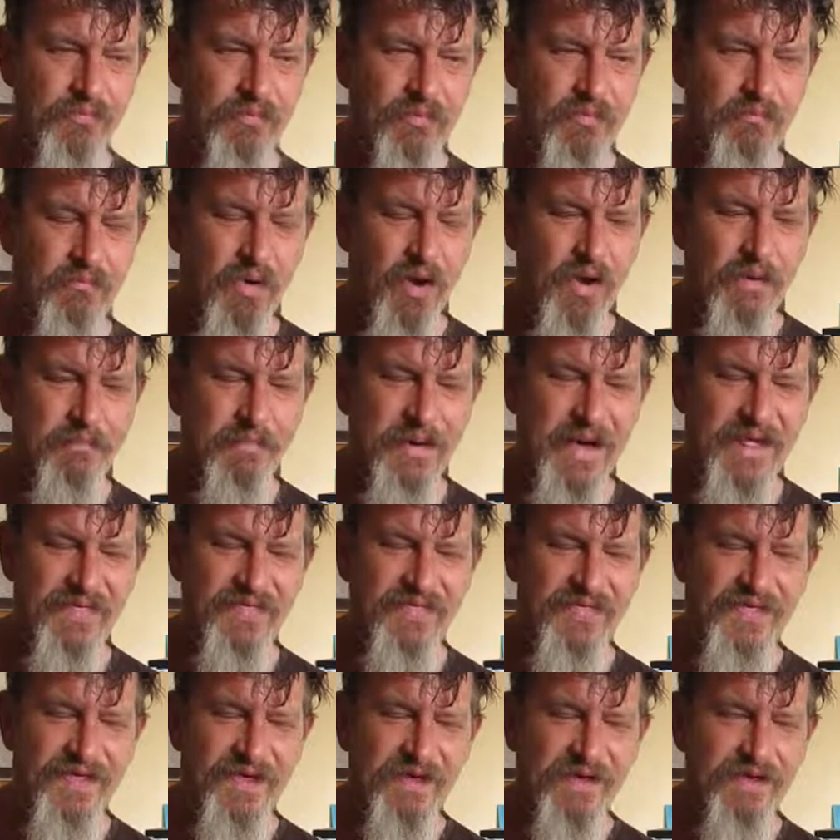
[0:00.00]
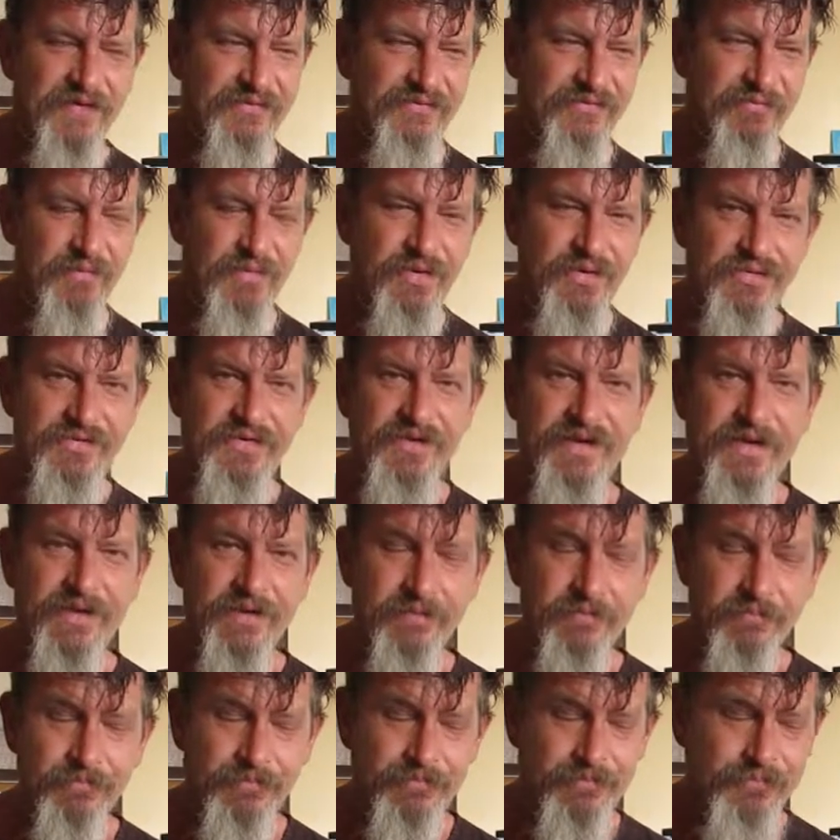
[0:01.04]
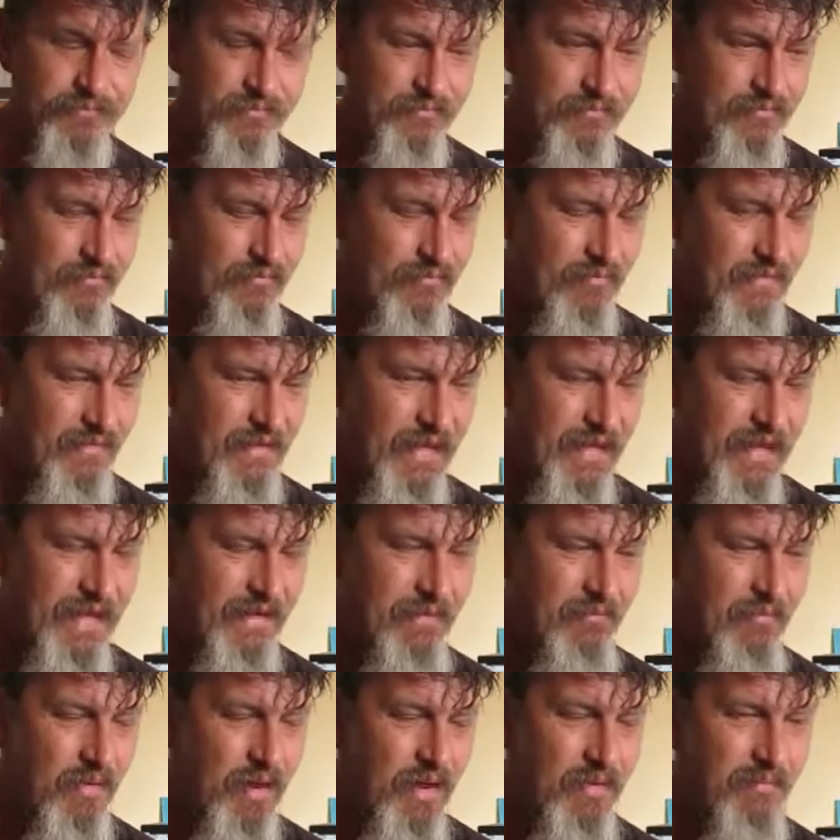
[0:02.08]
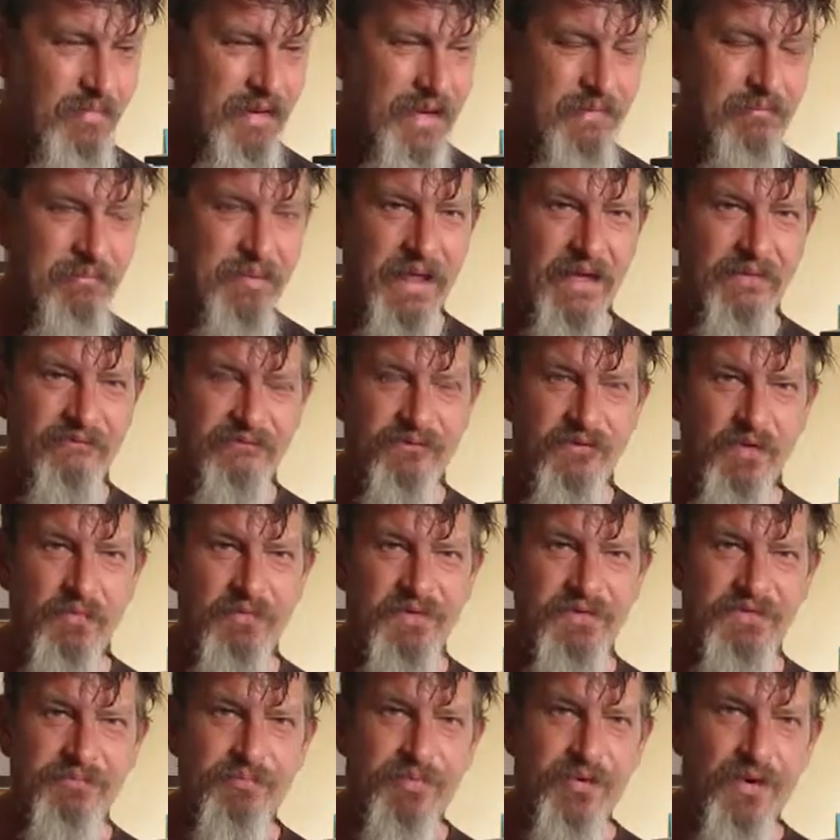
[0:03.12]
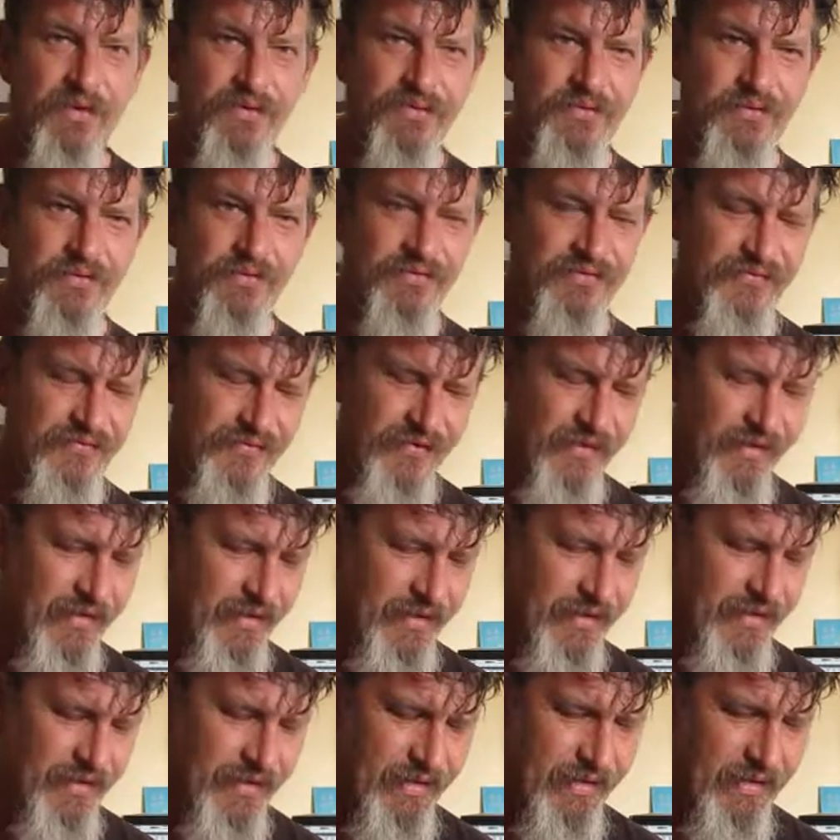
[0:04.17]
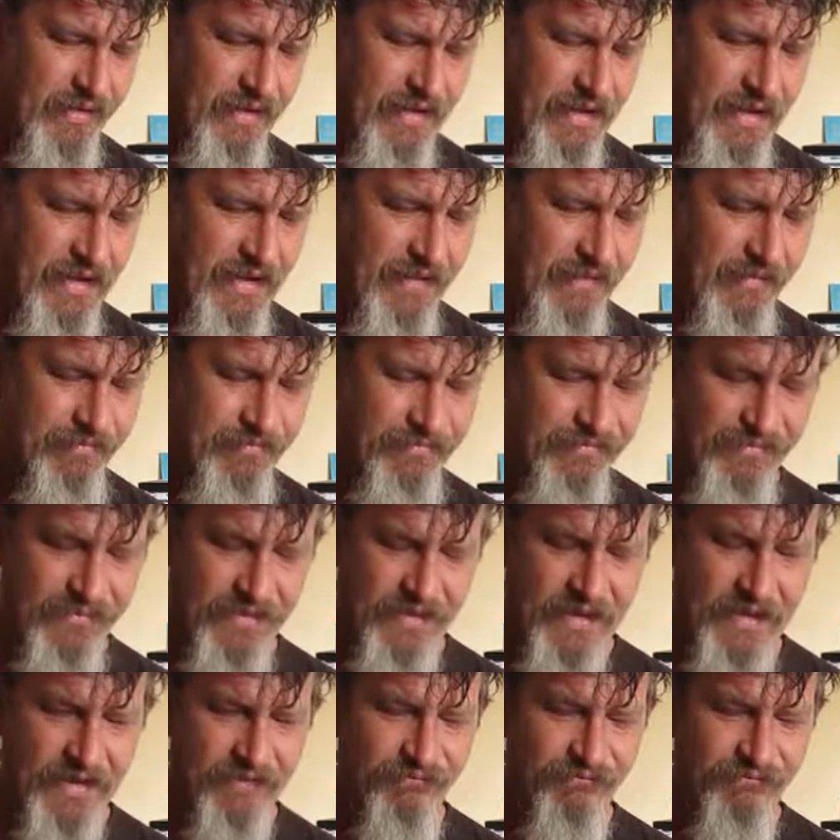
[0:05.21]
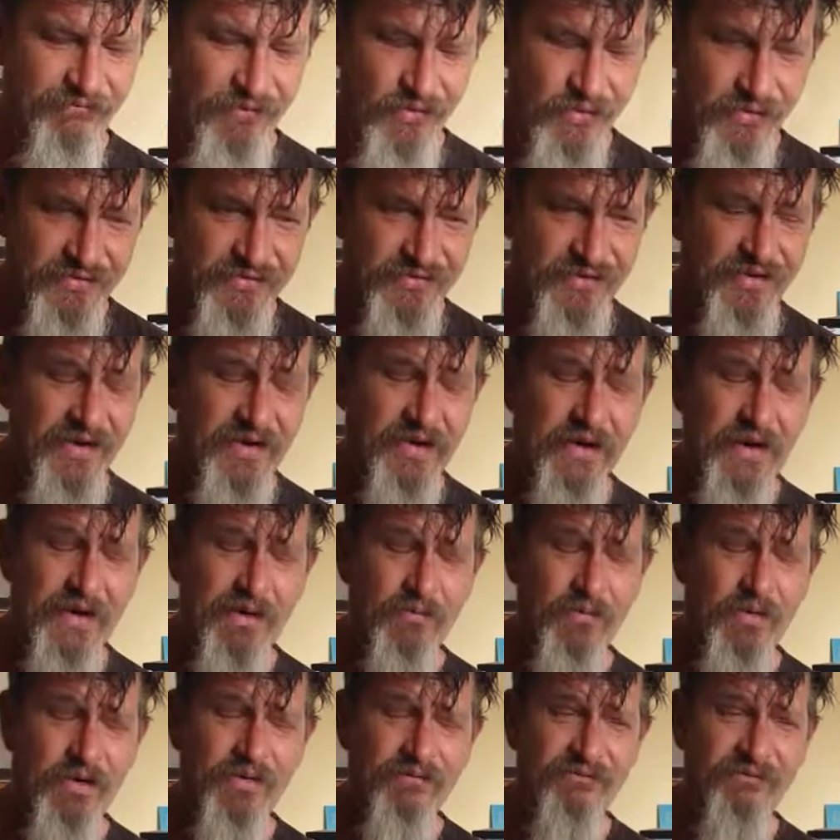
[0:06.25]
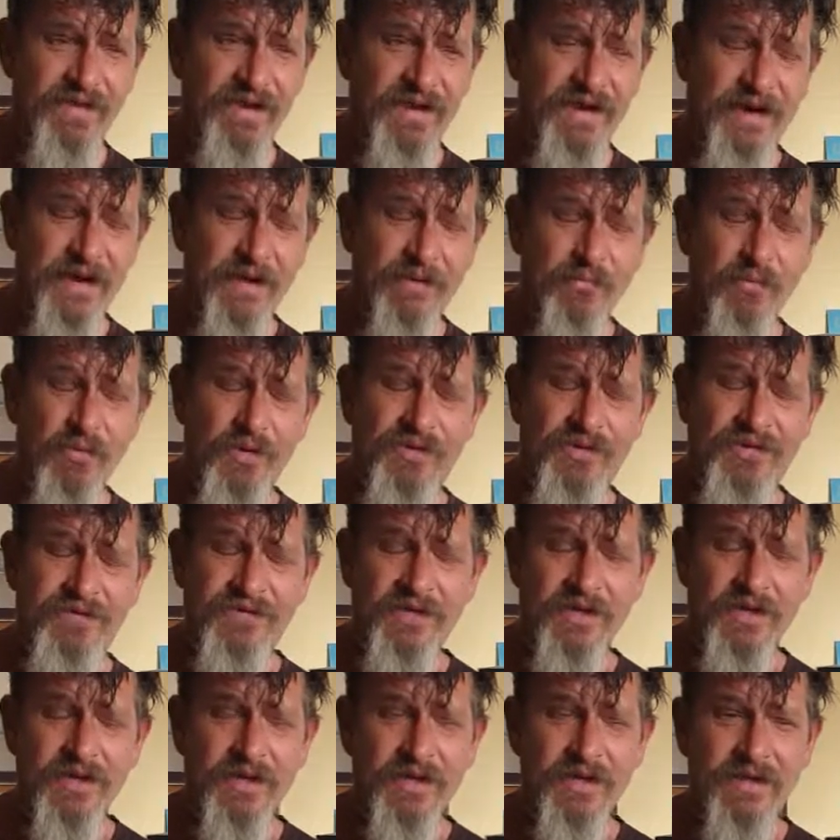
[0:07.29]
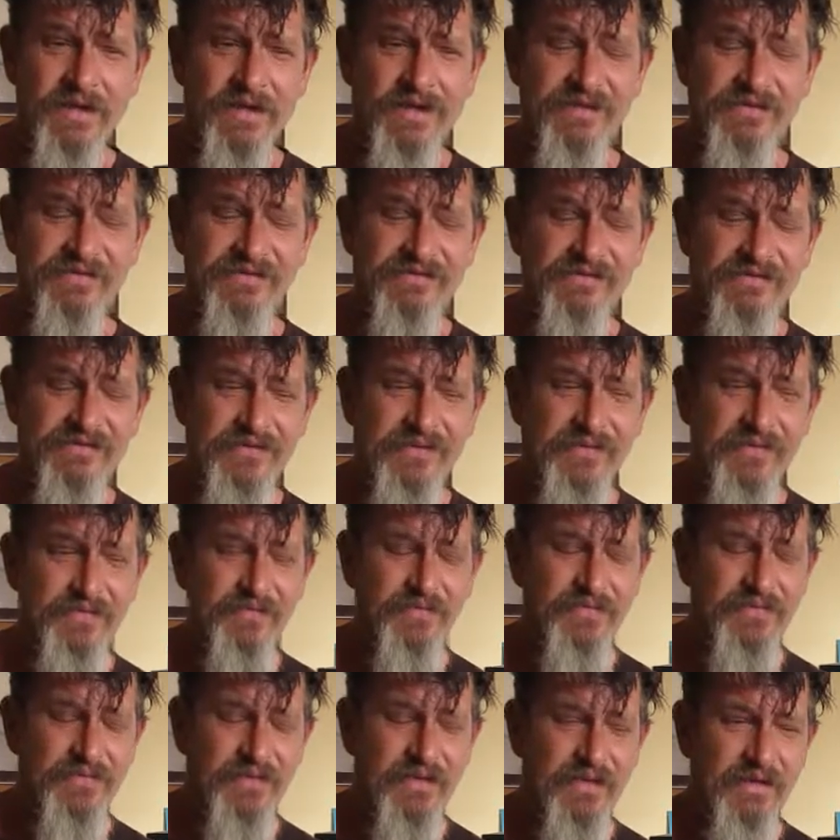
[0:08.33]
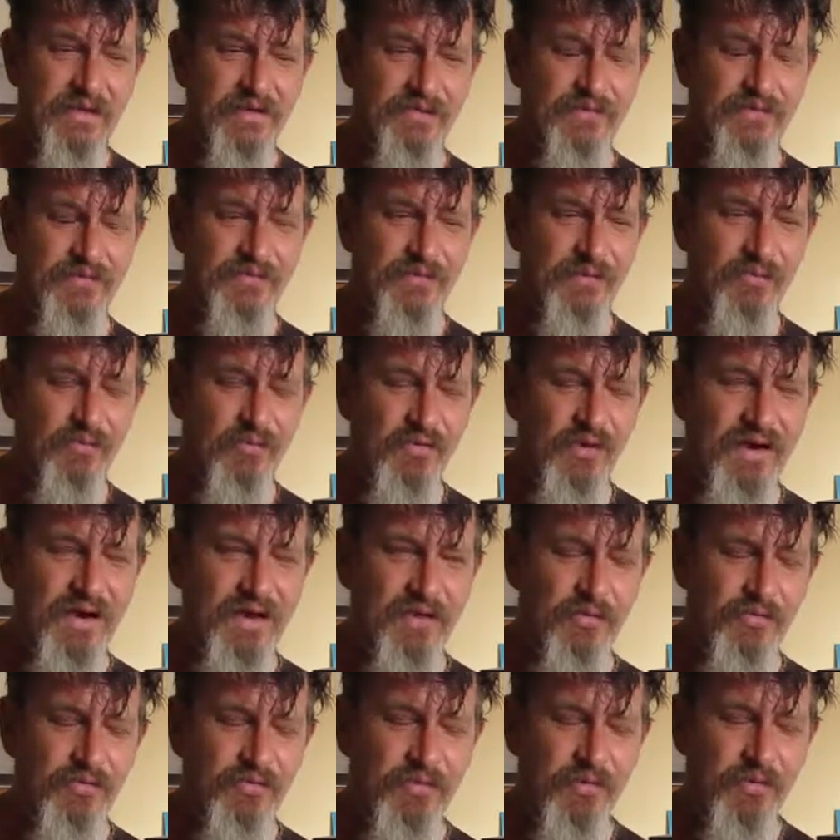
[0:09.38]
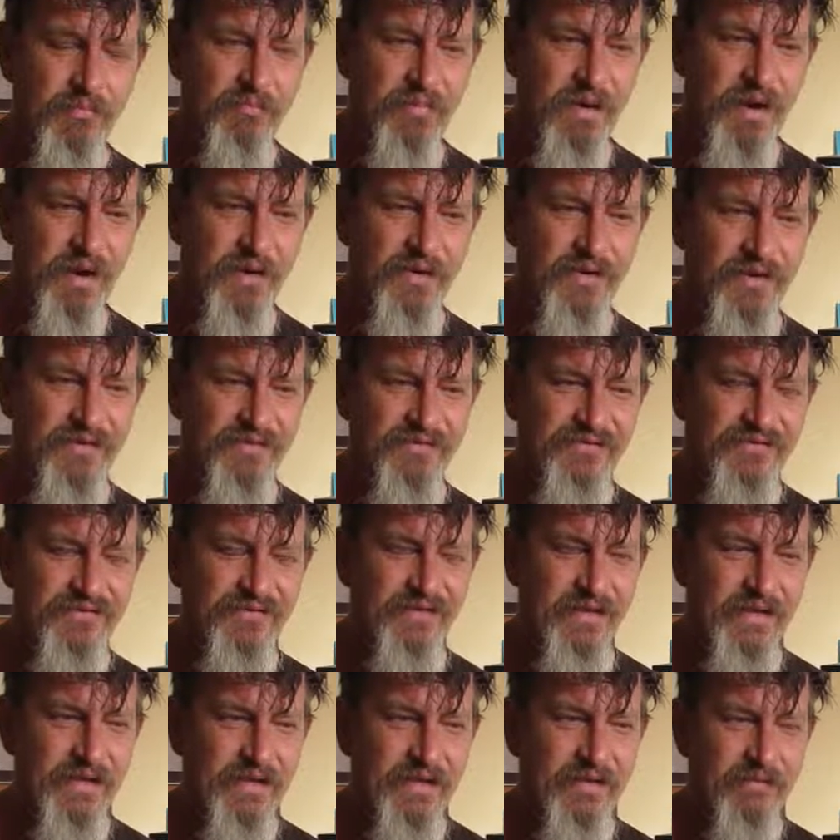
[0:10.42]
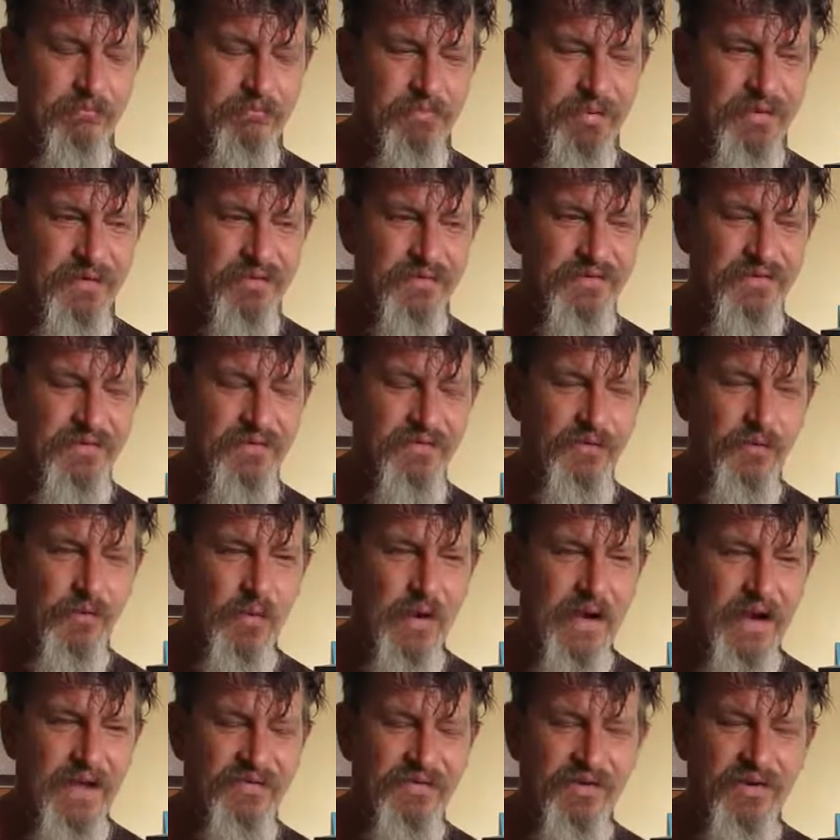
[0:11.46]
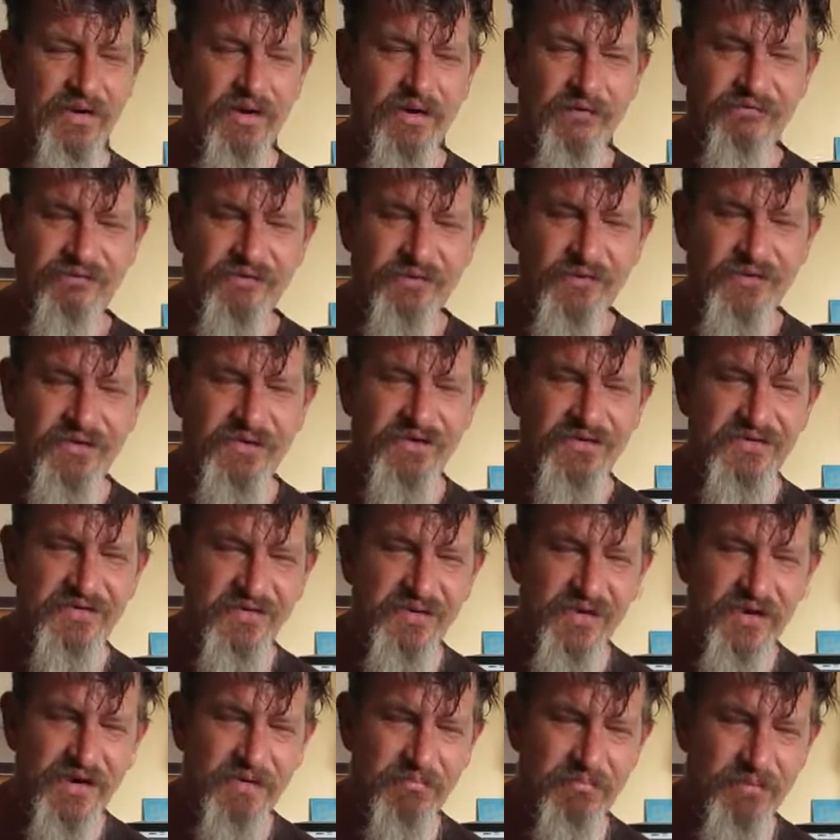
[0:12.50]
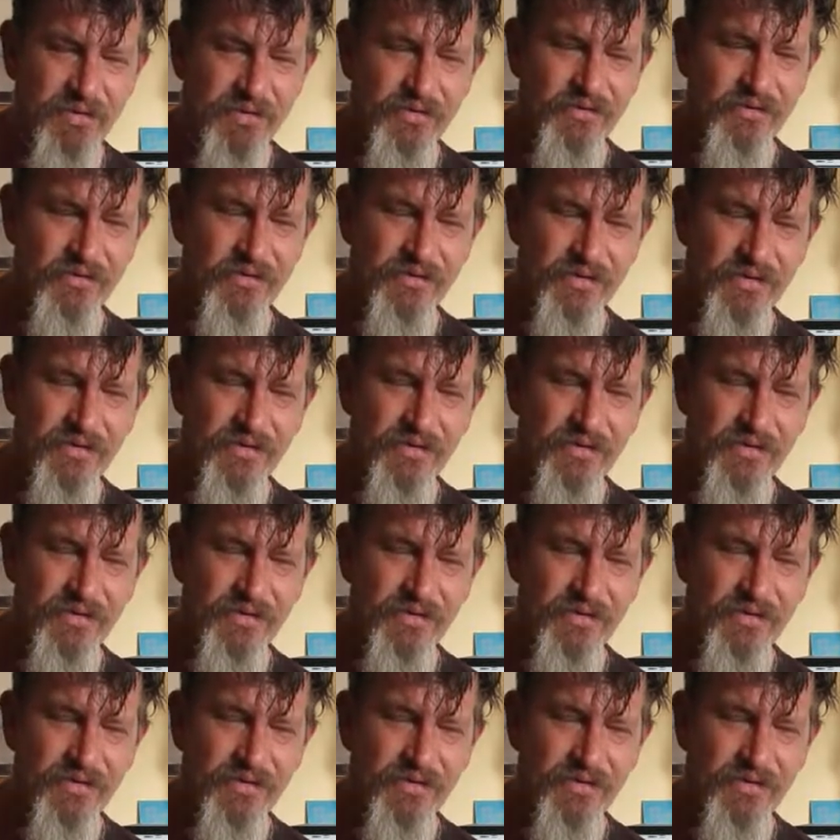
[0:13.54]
My main thing is music, and my main platform is Pro Tools, and fortunately what I've ended up with is some really good components built to the way that I've traditionally built